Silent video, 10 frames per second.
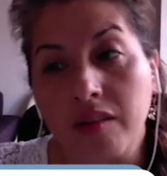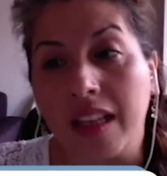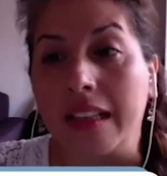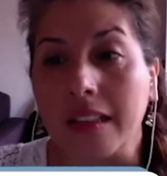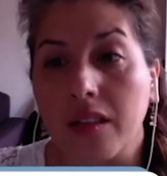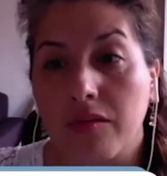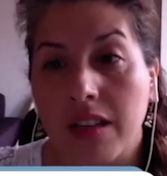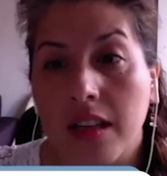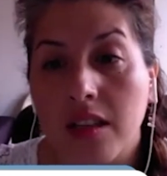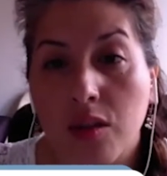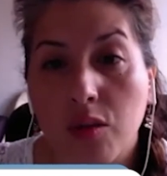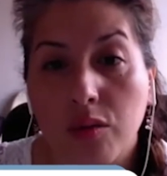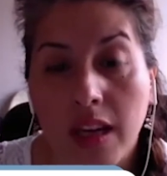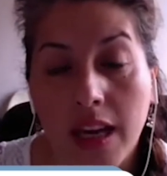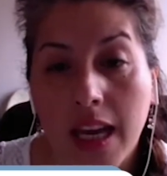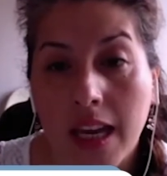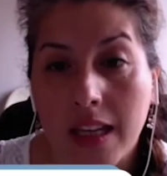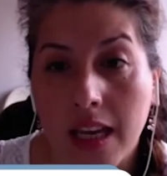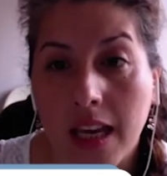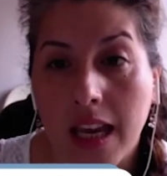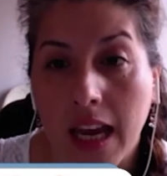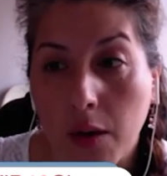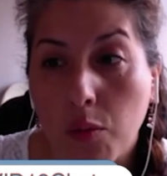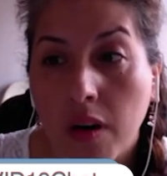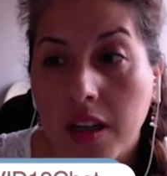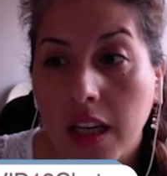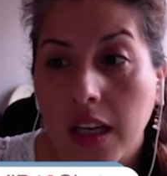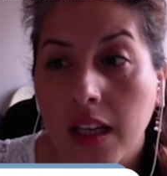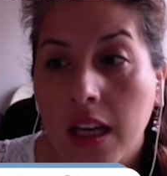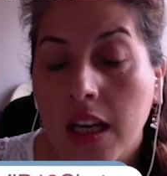task related to the care working,